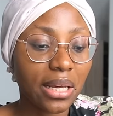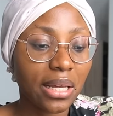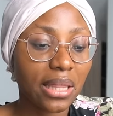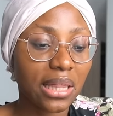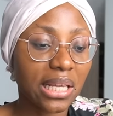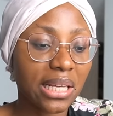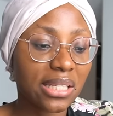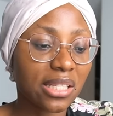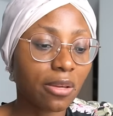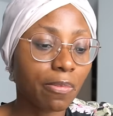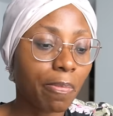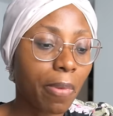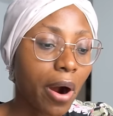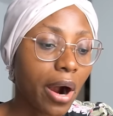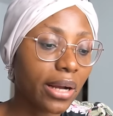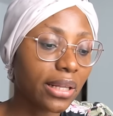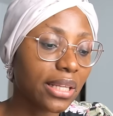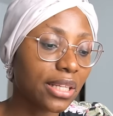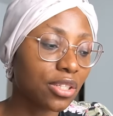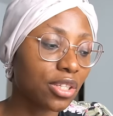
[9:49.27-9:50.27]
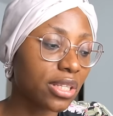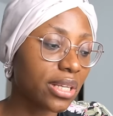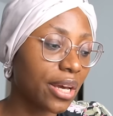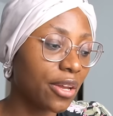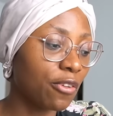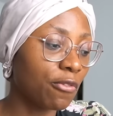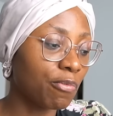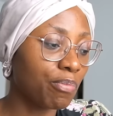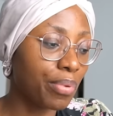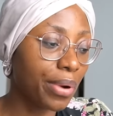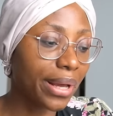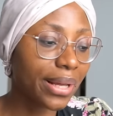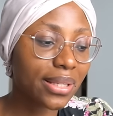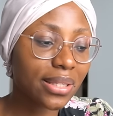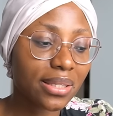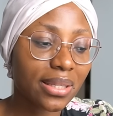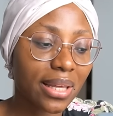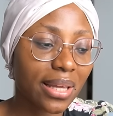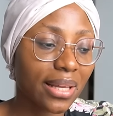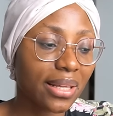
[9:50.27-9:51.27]
There's a part that just kind of
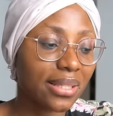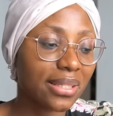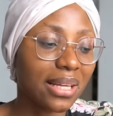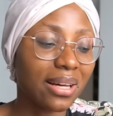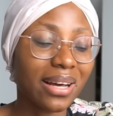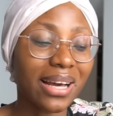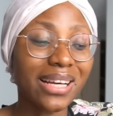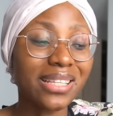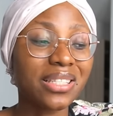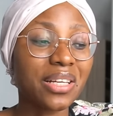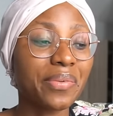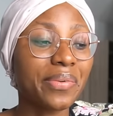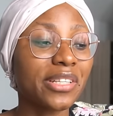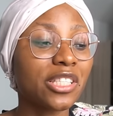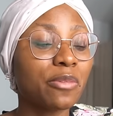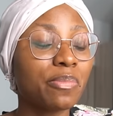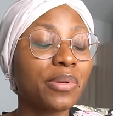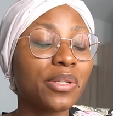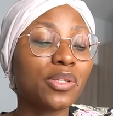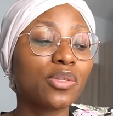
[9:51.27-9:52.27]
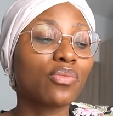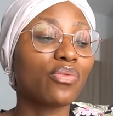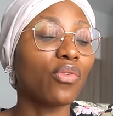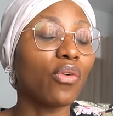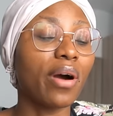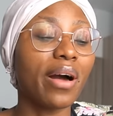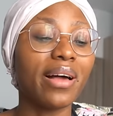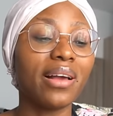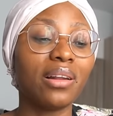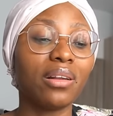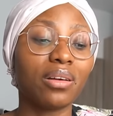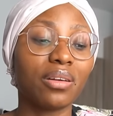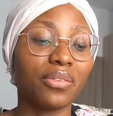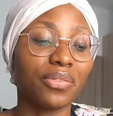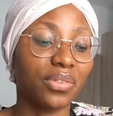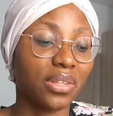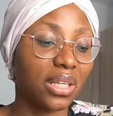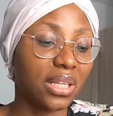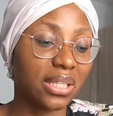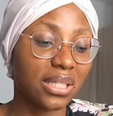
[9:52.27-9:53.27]
breaks things down. Guys, there are recipes for a lot of
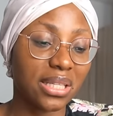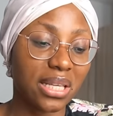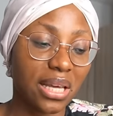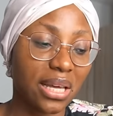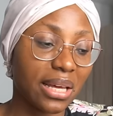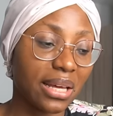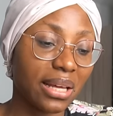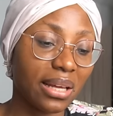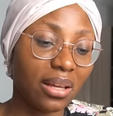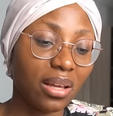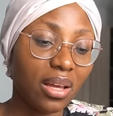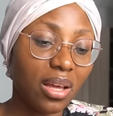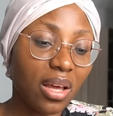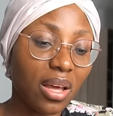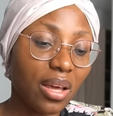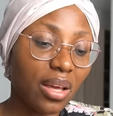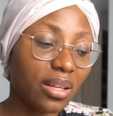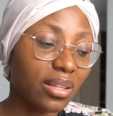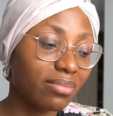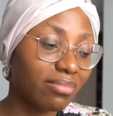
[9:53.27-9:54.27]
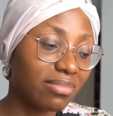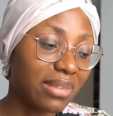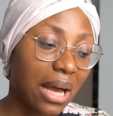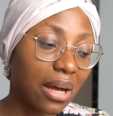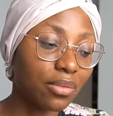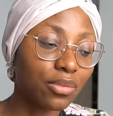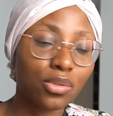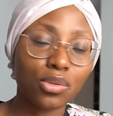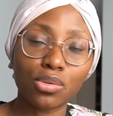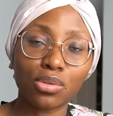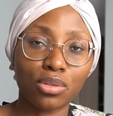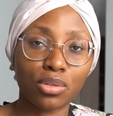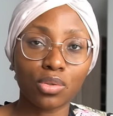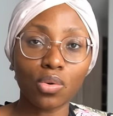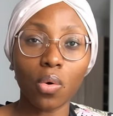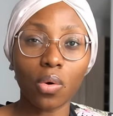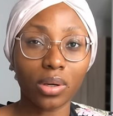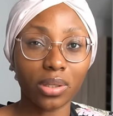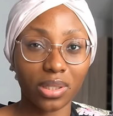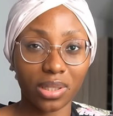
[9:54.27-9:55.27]
things here. Down to
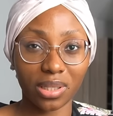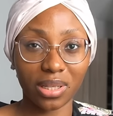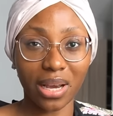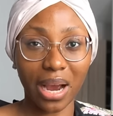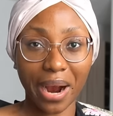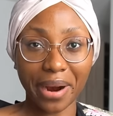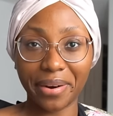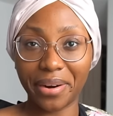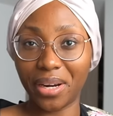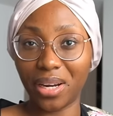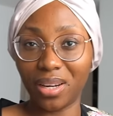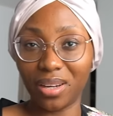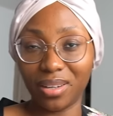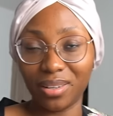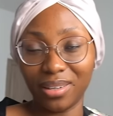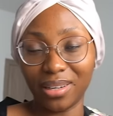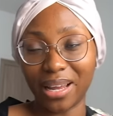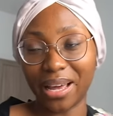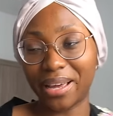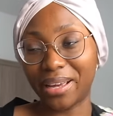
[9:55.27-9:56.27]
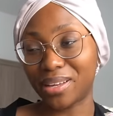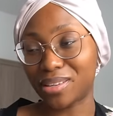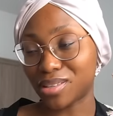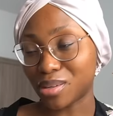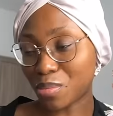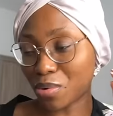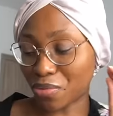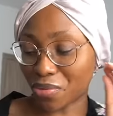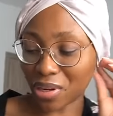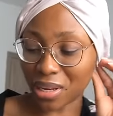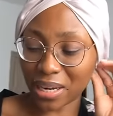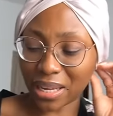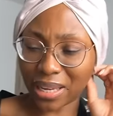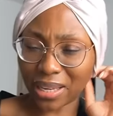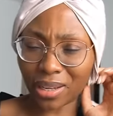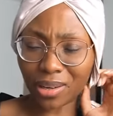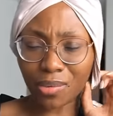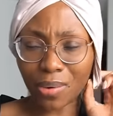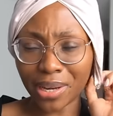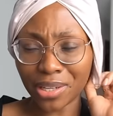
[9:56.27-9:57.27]
soaked garri. Like, some of you are
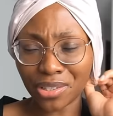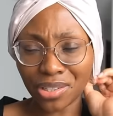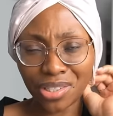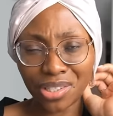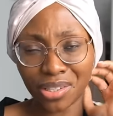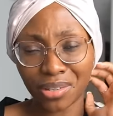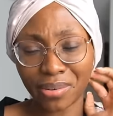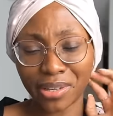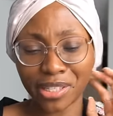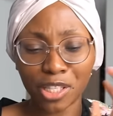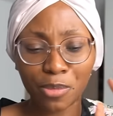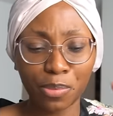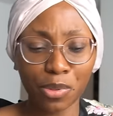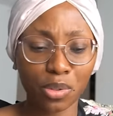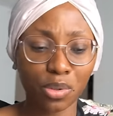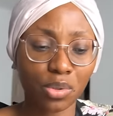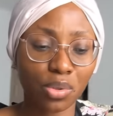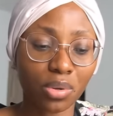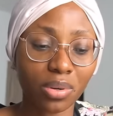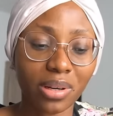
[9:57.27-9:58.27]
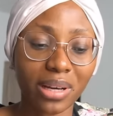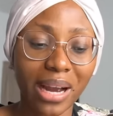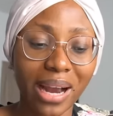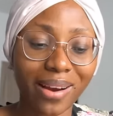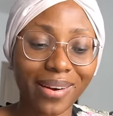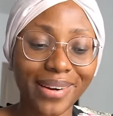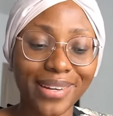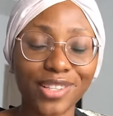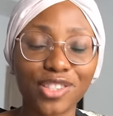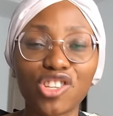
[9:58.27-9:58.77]
like, why do you need a recipe to soak garri?